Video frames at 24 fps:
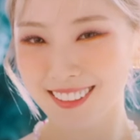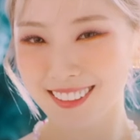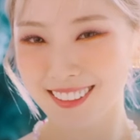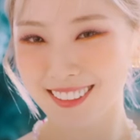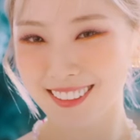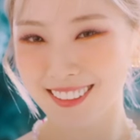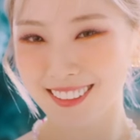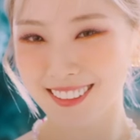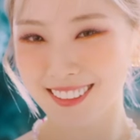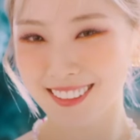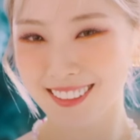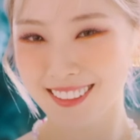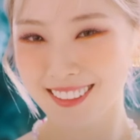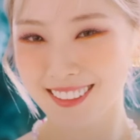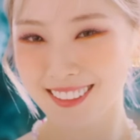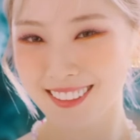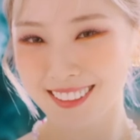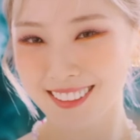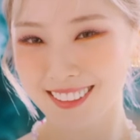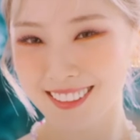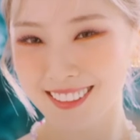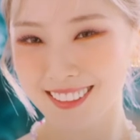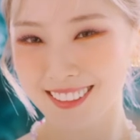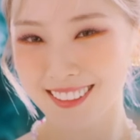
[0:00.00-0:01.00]

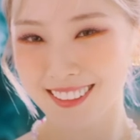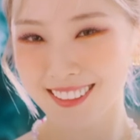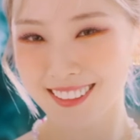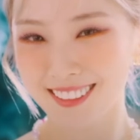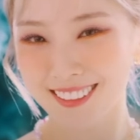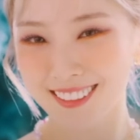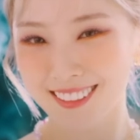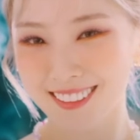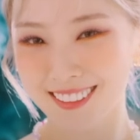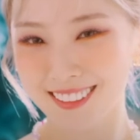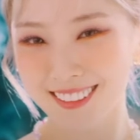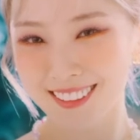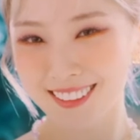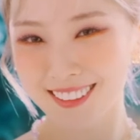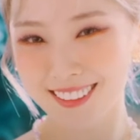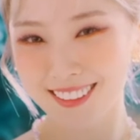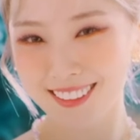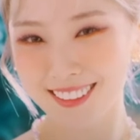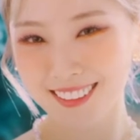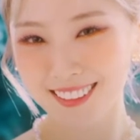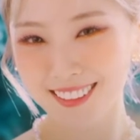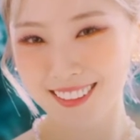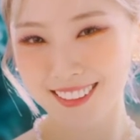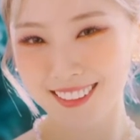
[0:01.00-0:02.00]

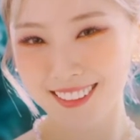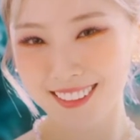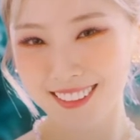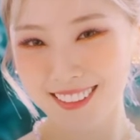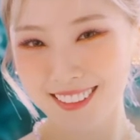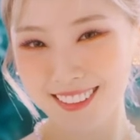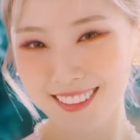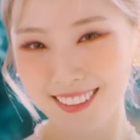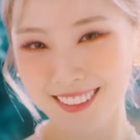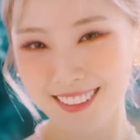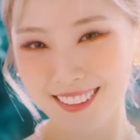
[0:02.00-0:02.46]
(not speaking)